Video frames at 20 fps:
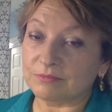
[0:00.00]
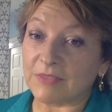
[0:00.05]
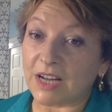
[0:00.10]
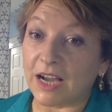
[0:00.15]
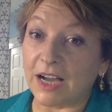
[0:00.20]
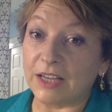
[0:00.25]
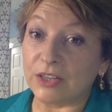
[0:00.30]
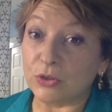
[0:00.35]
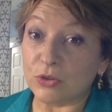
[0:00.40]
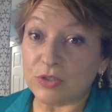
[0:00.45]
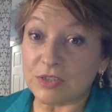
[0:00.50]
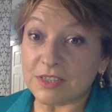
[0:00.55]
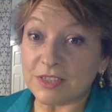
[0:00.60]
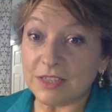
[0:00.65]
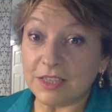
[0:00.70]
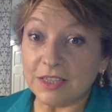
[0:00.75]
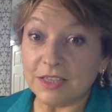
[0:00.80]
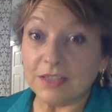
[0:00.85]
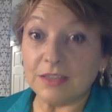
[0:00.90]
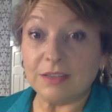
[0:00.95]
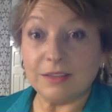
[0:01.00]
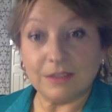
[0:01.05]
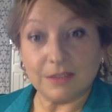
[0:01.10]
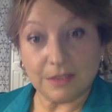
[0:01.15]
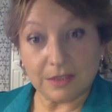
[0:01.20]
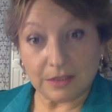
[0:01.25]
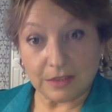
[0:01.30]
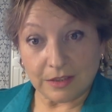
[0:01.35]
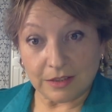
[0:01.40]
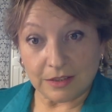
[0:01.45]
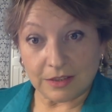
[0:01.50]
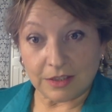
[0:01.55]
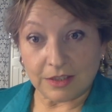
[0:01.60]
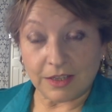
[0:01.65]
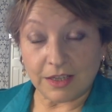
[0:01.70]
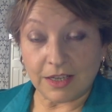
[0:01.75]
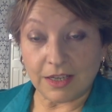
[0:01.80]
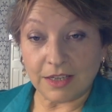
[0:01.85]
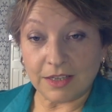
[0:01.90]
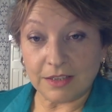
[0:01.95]
I don't see it. The
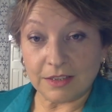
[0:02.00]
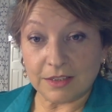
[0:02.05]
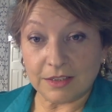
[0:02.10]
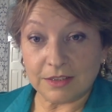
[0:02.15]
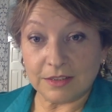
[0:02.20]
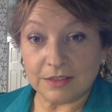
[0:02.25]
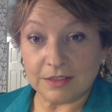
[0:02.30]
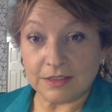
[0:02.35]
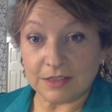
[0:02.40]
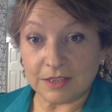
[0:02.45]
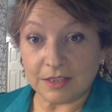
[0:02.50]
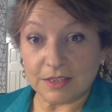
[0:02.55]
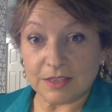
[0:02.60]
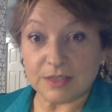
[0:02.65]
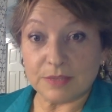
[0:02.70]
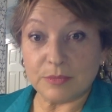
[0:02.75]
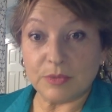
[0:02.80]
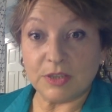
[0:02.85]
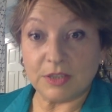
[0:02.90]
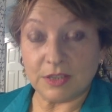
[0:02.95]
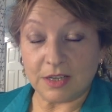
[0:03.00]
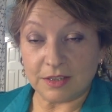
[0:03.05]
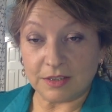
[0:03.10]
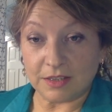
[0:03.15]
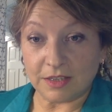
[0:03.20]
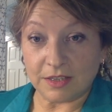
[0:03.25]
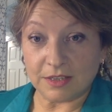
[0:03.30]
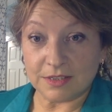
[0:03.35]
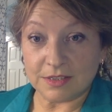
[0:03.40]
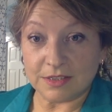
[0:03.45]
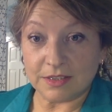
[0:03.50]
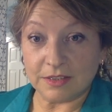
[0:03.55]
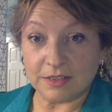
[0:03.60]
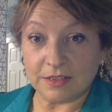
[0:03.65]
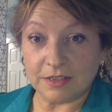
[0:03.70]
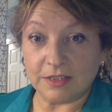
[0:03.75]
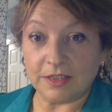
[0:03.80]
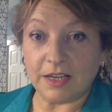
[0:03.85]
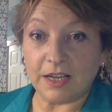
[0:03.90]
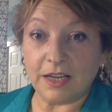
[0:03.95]
client tells me that they see the
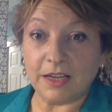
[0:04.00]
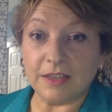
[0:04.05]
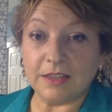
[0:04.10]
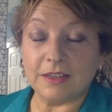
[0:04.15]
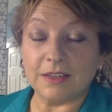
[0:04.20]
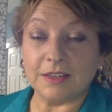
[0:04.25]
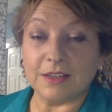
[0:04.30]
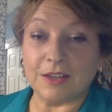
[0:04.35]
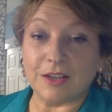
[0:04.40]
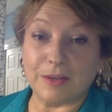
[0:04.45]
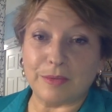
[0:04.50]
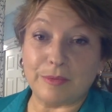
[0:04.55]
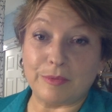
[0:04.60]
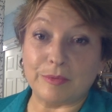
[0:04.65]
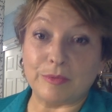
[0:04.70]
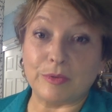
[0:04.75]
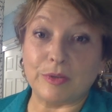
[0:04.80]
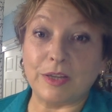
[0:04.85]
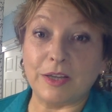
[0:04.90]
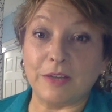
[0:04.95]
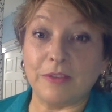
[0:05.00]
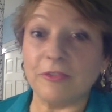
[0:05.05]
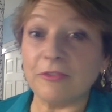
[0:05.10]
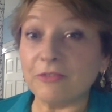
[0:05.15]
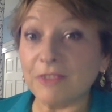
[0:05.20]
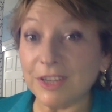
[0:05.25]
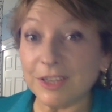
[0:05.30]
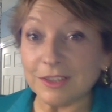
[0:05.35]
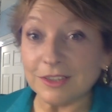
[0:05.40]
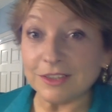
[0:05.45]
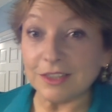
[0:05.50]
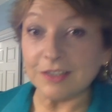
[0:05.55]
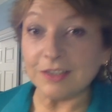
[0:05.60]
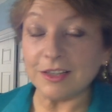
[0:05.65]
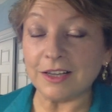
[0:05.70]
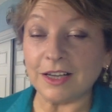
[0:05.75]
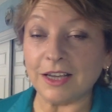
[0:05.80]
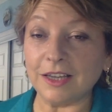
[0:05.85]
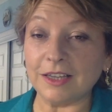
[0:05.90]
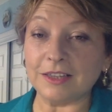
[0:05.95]
light, they feel the
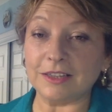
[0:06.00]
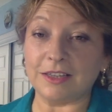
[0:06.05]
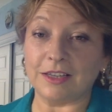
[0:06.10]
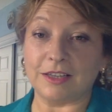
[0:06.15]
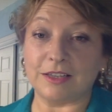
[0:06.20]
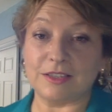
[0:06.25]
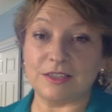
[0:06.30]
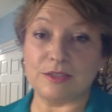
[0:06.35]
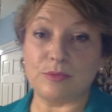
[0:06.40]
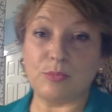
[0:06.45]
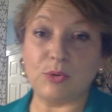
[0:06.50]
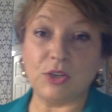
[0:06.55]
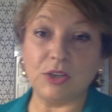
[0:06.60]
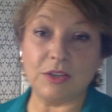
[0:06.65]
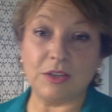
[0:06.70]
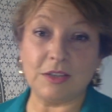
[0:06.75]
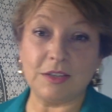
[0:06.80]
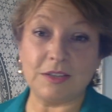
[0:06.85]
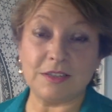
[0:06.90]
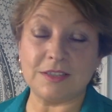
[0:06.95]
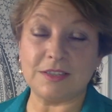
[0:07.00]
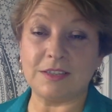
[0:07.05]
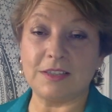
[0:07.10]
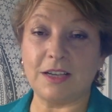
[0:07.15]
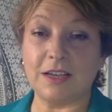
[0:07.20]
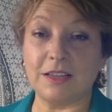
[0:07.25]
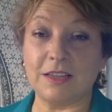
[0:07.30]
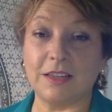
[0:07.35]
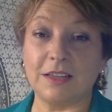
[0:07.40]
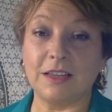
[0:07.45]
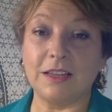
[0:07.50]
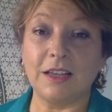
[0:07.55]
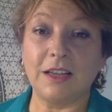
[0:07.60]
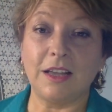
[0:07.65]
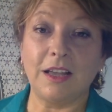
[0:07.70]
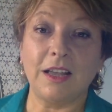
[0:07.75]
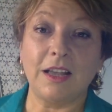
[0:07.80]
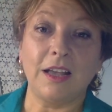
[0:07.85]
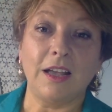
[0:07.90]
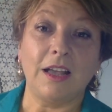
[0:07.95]
light, they experience that
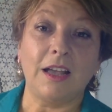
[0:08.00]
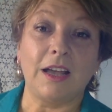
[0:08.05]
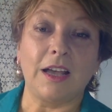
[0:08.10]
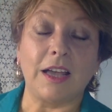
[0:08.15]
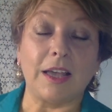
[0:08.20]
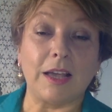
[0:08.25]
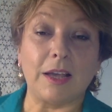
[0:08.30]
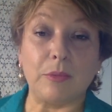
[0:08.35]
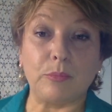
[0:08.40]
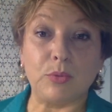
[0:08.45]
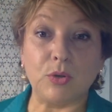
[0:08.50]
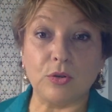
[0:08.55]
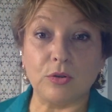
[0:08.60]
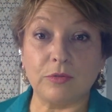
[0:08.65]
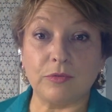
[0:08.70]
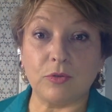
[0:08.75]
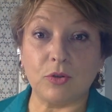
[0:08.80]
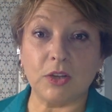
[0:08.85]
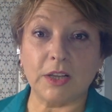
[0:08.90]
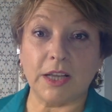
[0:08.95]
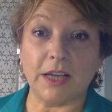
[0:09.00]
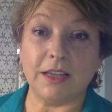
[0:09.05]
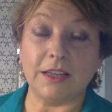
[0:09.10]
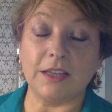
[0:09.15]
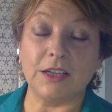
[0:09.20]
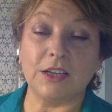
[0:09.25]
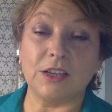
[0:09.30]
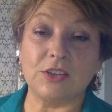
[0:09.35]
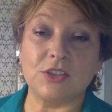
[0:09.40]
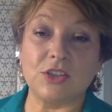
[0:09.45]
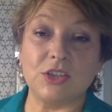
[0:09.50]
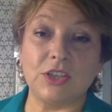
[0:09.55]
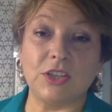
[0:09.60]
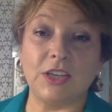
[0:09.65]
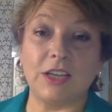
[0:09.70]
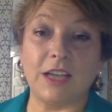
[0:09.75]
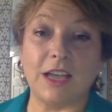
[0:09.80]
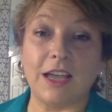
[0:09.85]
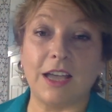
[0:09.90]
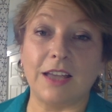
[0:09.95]
beautiful
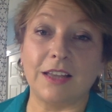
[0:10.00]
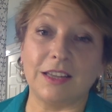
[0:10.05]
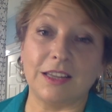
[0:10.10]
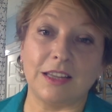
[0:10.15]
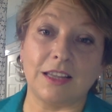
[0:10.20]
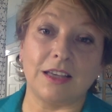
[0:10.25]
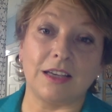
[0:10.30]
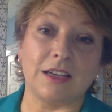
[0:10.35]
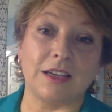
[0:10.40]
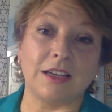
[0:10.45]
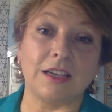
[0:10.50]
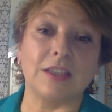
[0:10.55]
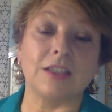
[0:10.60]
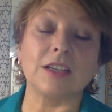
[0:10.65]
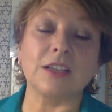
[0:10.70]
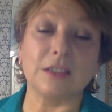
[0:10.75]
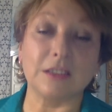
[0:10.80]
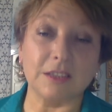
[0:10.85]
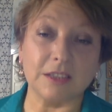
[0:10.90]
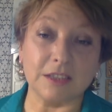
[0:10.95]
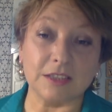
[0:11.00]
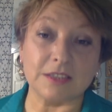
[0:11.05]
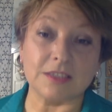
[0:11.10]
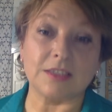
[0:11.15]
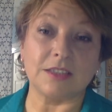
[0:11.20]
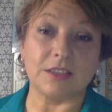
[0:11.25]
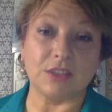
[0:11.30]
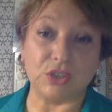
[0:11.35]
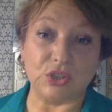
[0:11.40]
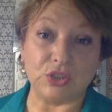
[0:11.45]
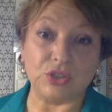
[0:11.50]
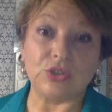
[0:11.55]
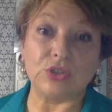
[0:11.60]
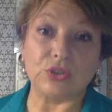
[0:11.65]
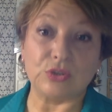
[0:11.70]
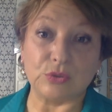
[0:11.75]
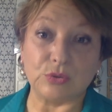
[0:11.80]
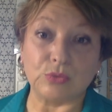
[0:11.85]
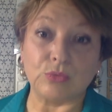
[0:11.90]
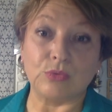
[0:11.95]
energy, and it clears the
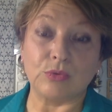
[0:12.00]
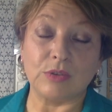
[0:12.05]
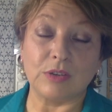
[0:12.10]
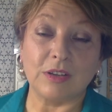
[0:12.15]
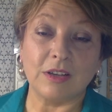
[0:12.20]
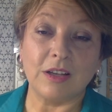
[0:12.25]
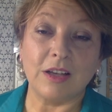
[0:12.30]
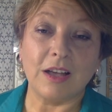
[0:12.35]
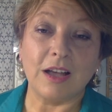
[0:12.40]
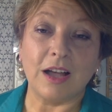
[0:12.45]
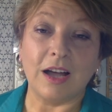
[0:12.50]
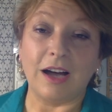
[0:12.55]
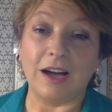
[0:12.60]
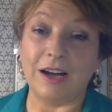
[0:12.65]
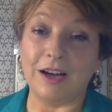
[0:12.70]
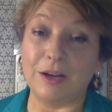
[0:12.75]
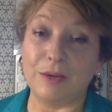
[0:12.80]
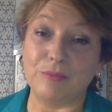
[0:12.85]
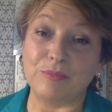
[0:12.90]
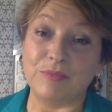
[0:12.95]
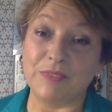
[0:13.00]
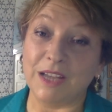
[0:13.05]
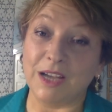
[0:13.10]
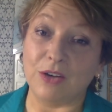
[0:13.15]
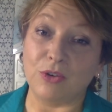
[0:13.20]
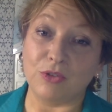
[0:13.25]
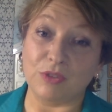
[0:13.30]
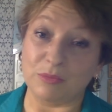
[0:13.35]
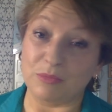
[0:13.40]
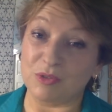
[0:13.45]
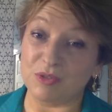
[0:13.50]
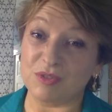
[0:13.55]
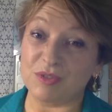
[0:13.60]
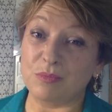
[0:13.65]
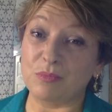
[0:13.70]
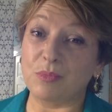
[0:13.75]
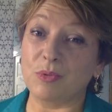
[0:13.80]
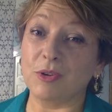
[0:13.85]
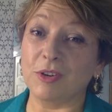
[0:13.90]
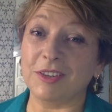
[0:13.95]
issue. Now, the most
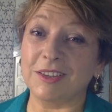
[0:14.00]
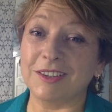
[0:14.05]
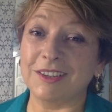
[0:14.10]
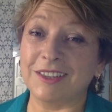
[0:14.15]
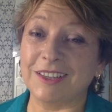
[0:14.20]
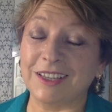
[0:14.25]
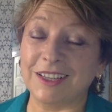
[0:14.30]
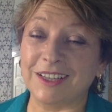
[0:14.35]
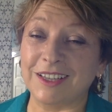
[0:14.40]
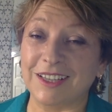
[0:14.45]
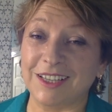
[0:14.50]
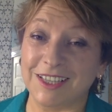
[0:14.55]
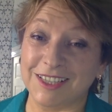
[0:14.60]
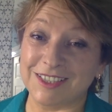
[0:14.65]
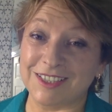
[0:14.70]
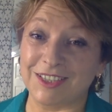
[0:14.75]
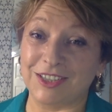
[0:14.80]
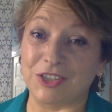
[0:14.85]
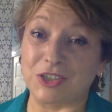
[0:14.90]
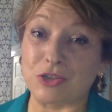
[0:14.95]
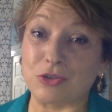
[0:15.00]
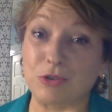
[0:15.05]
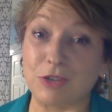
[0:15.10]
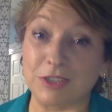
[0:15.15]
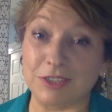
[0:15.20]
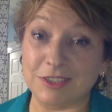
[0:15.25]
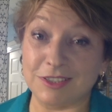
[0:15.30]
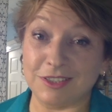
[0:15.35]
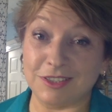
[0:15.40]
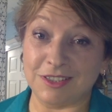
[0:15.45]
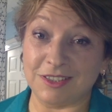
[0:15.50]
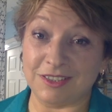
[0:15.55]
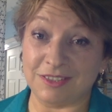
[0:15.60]
important thing is the trust.